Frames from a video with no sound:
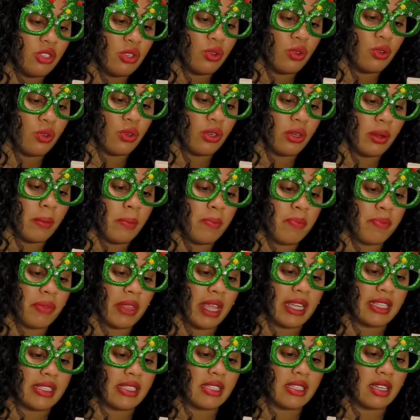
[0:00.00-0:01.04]
tone
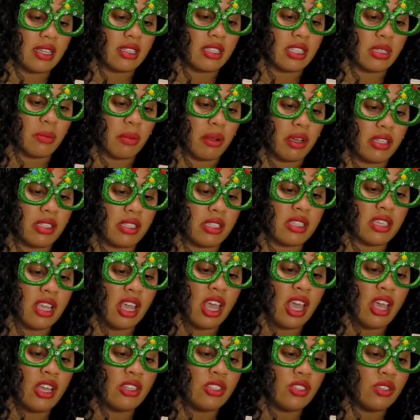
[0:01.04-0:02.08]
and sunspots
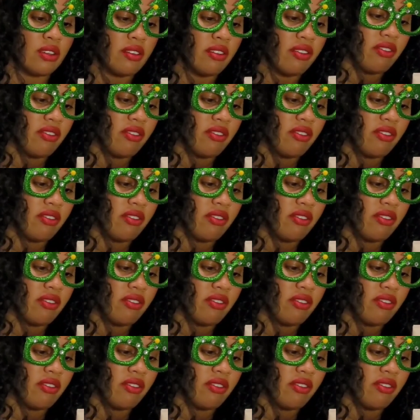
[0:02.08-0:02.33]
to